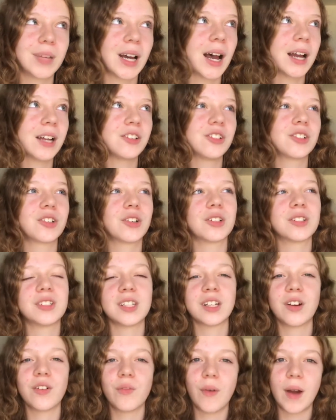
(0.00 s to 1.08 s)
I just got
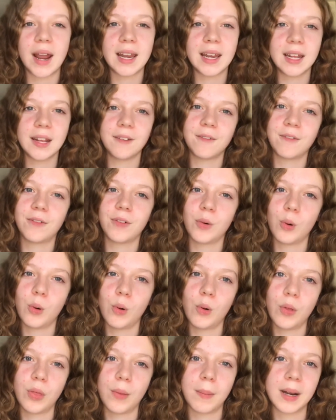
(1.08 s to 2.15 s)
sick of waiting
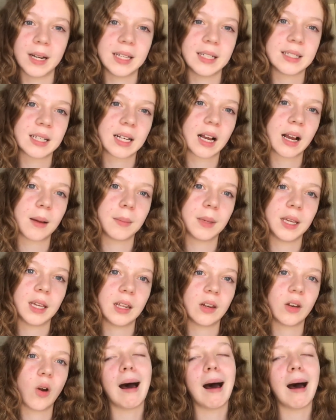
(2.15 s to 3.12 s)
for the money to come in.